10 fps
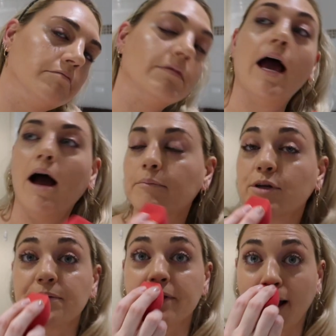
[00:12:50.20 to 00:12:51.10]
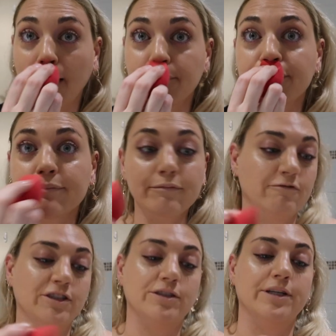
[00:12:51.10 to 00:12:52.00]
yeah, I'm good with that.
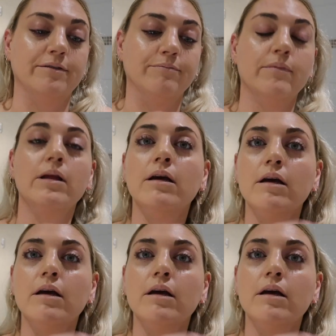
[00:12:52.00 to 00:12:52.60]
Real good.